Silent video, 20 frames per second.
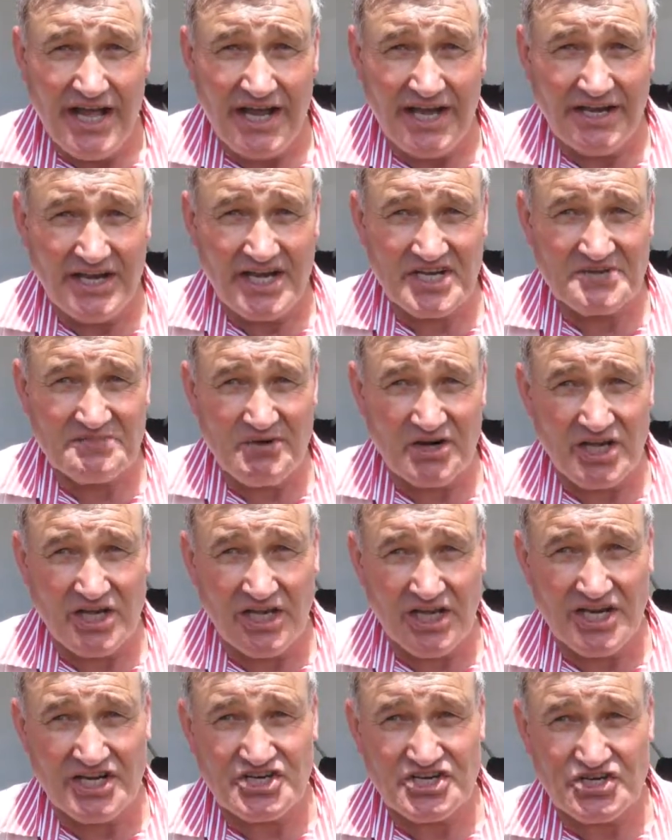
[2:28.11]
And as my
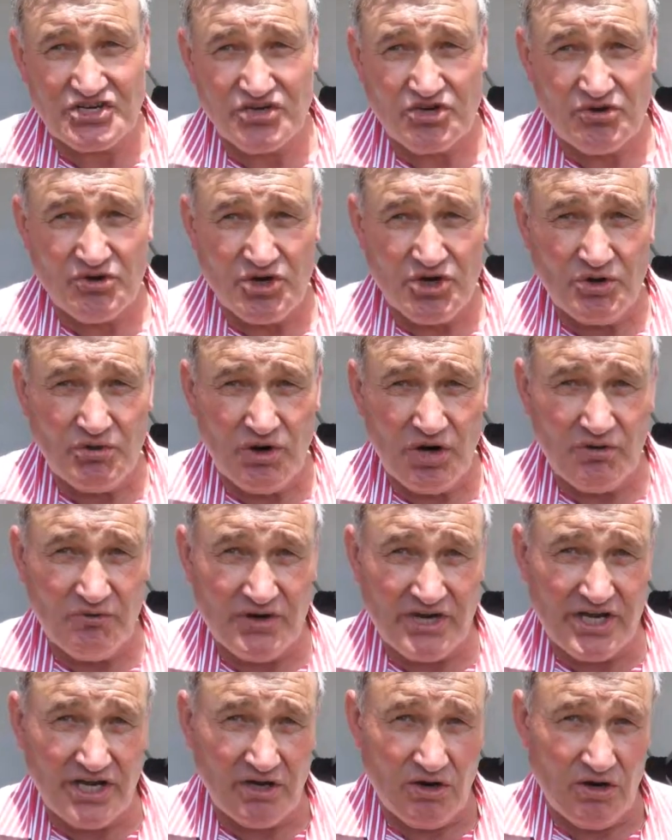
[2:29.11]
collection grew, I
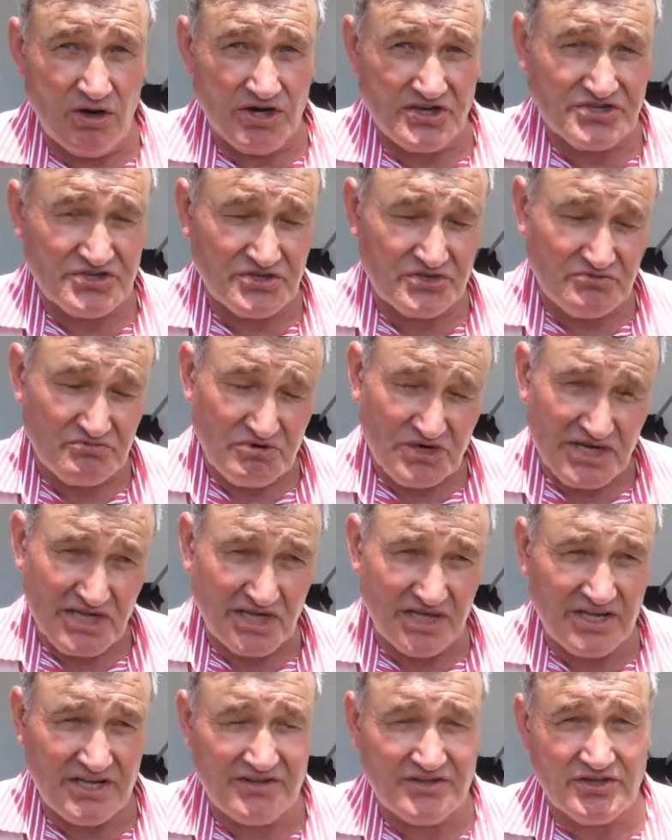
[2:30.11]
realised that
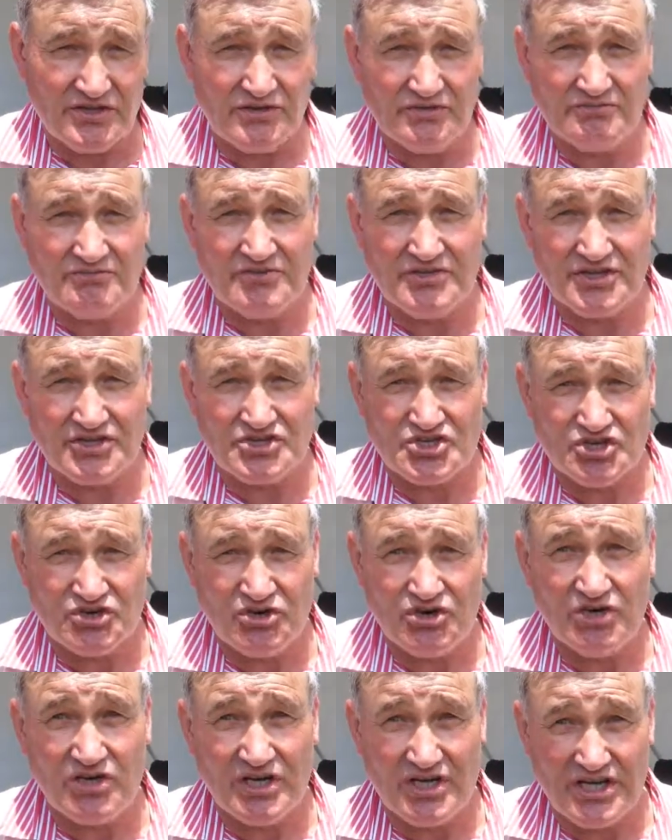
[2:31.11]
really the
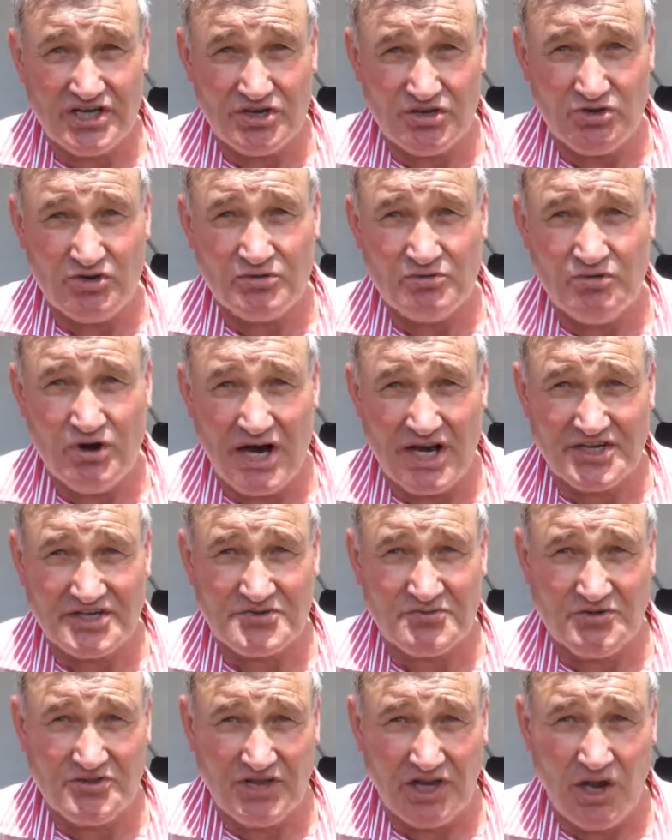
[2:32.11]
truly good
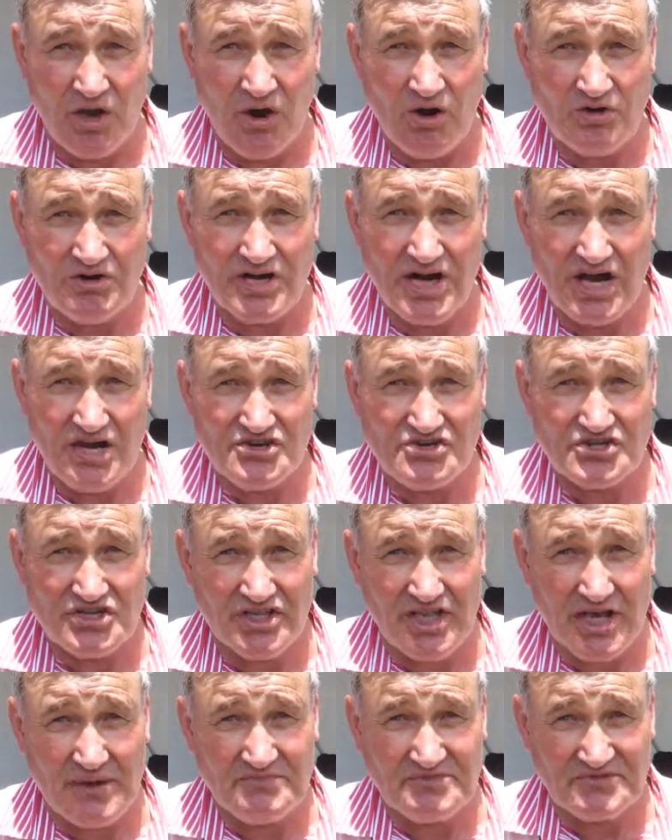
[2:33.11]
ones were the long-nosed
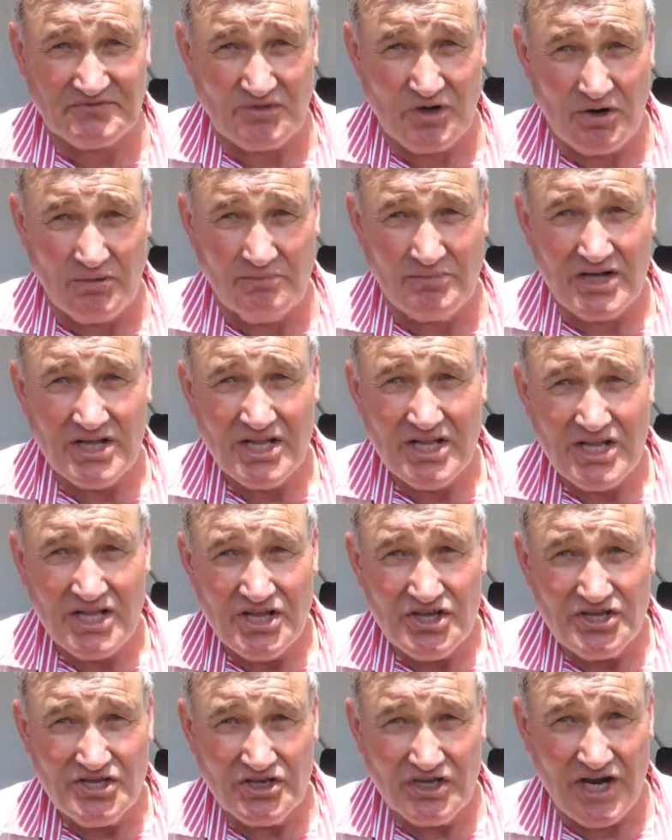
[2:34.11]
clubs from,
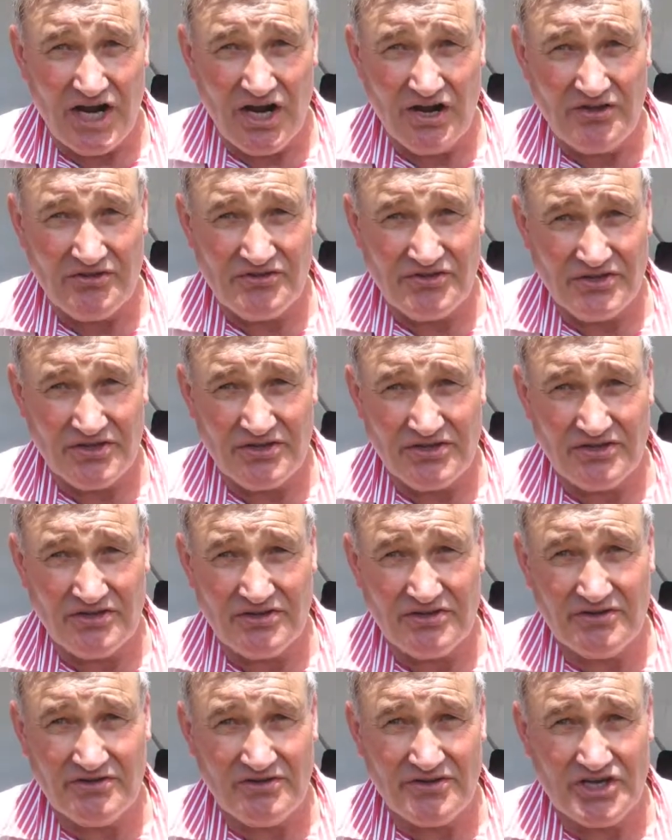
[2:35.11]
the
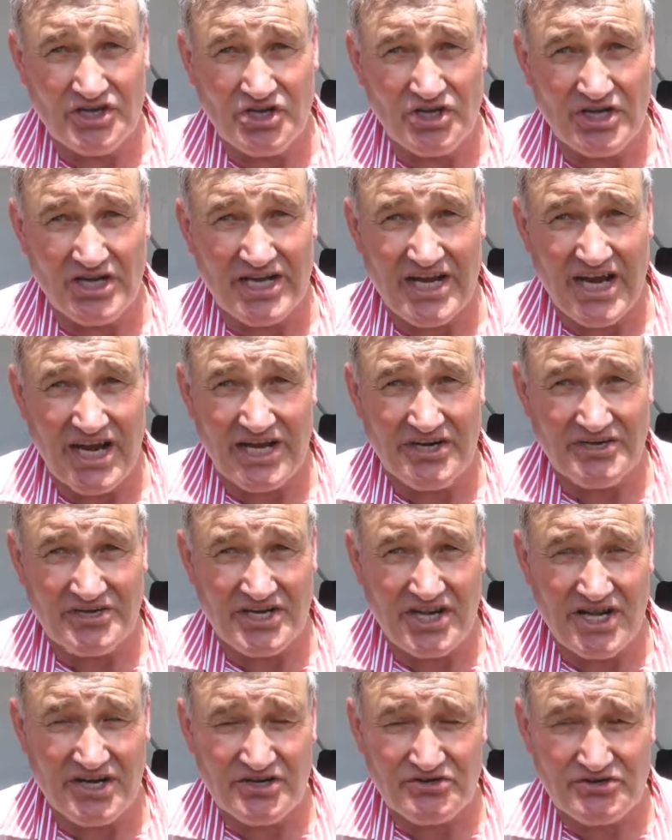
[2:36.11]
early
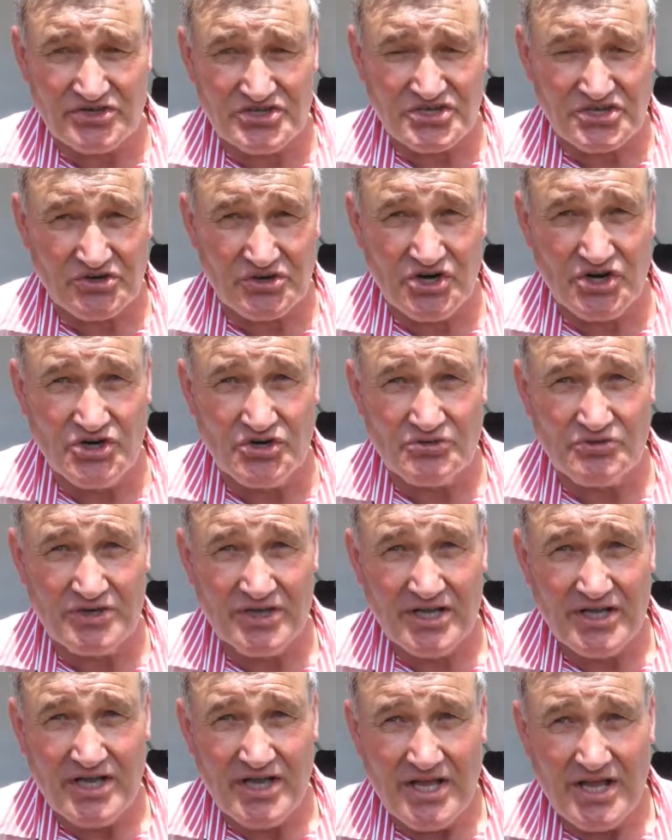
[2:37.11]
1800s through.
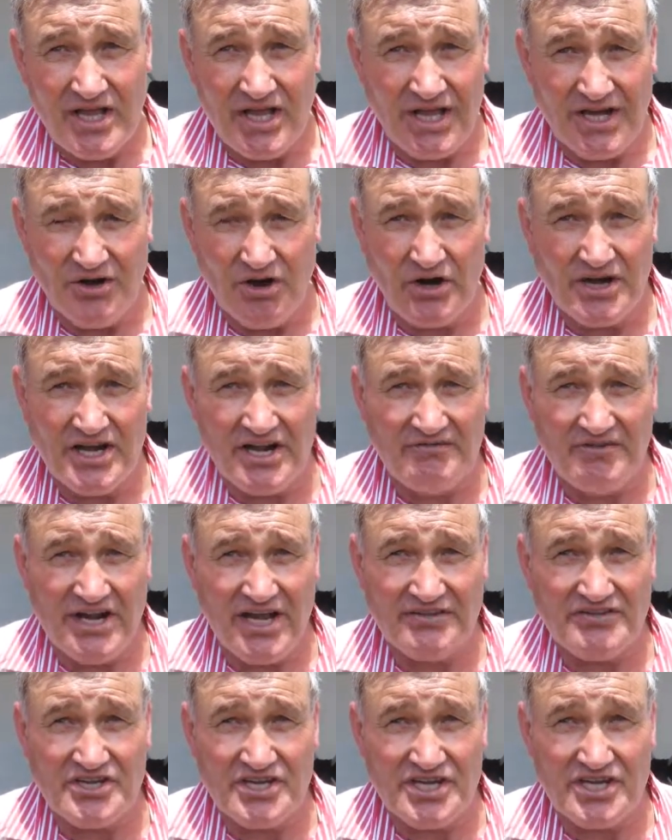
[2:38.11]
And I never
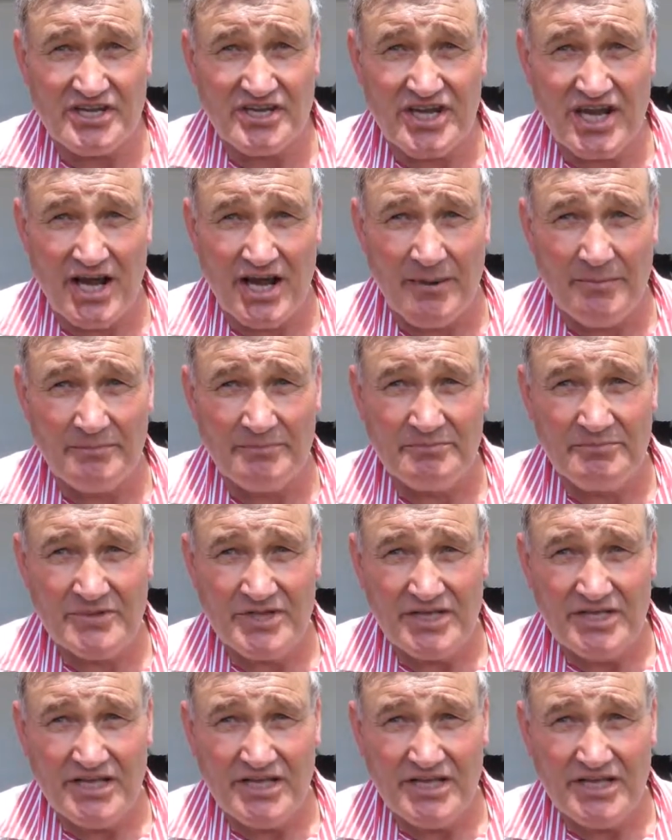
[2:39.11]
had the income.